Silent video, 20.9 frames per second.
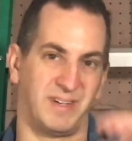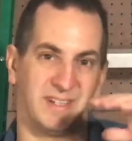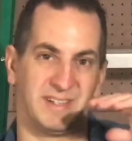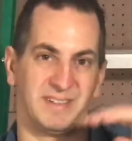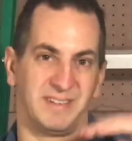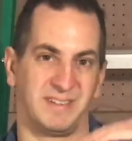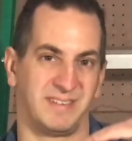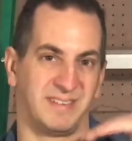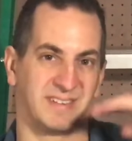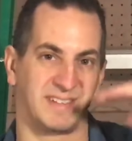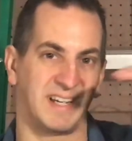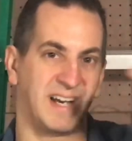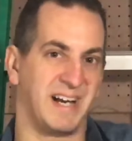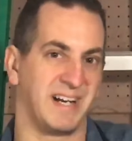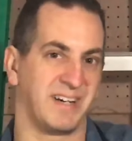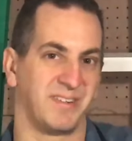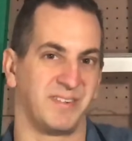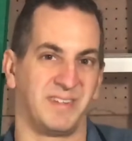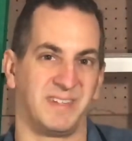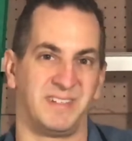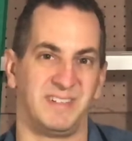on the
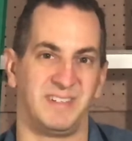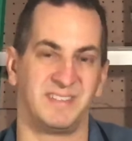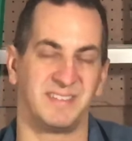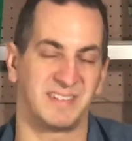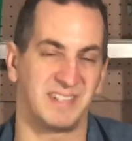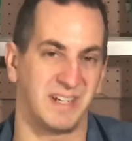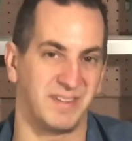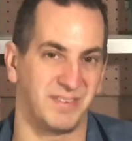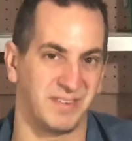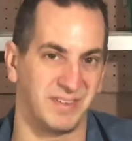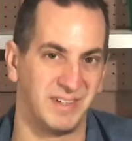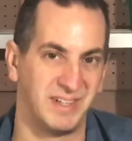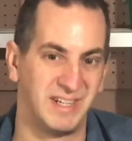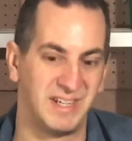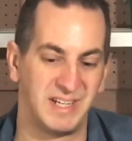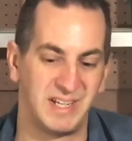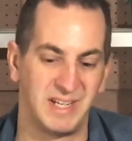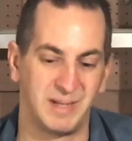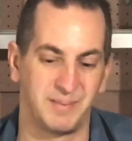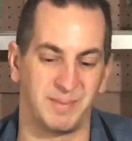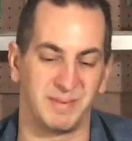cargo that you need to cover.
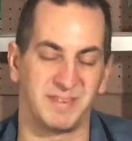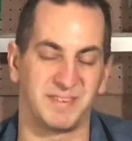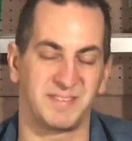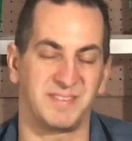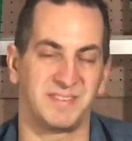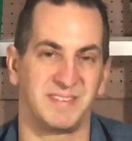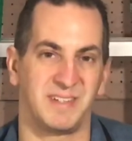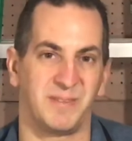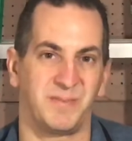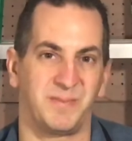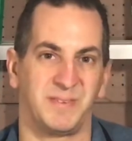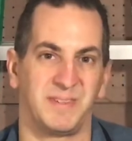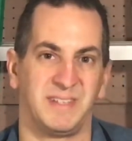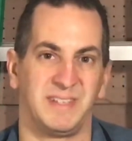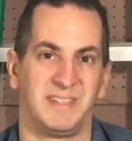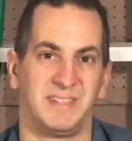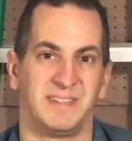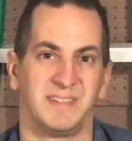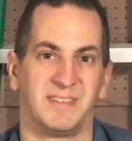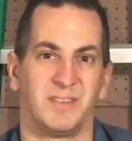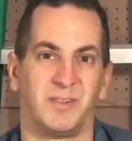But this will
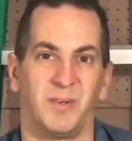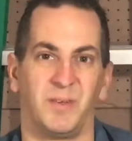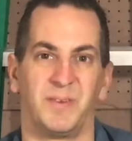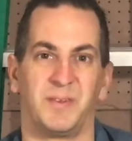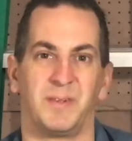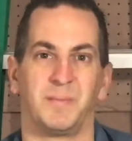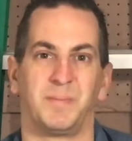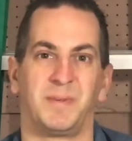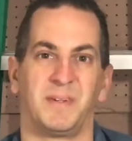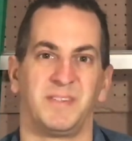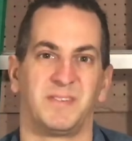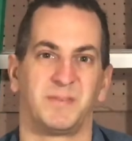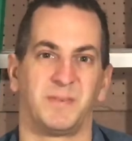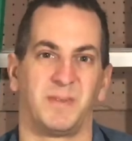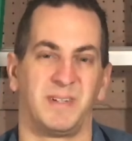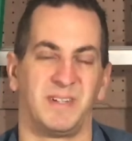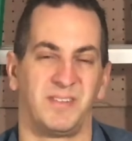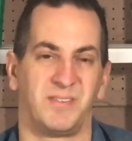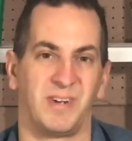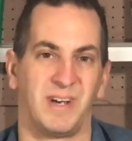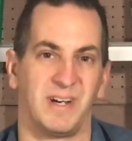definitely hold it in place while
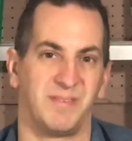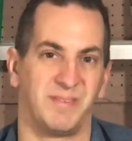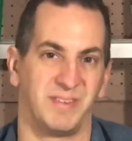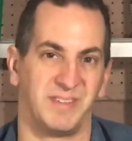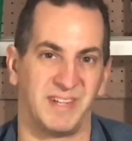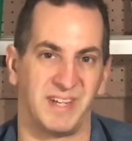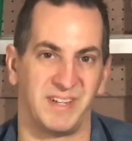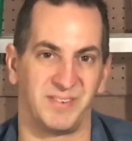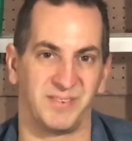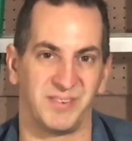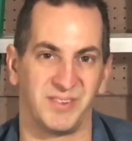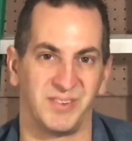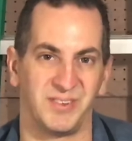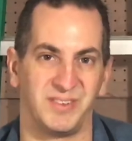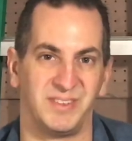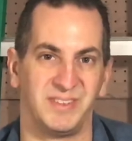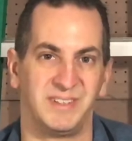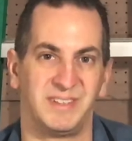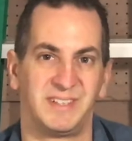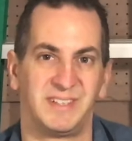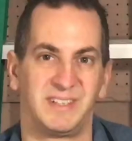you're traveling down the road.